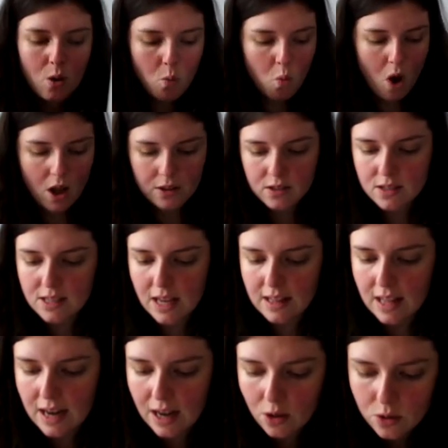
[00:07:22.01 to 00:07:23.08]
ones, and
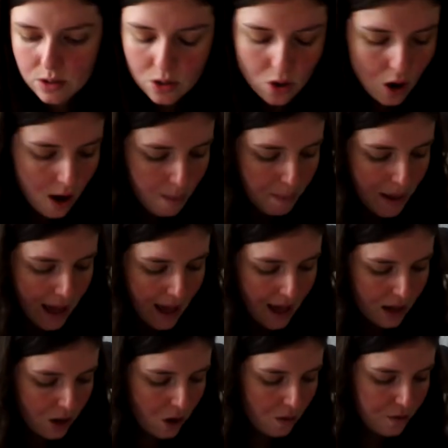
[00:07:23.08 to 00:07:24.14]
then I also got a
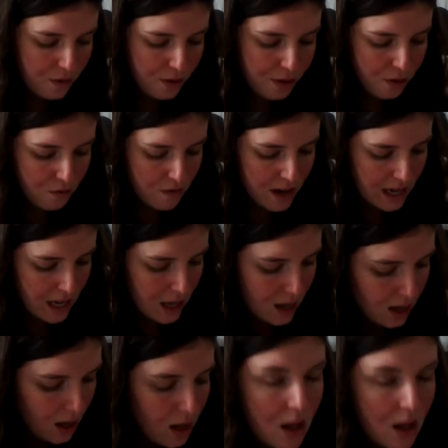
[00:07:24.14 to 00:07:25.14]
pack of three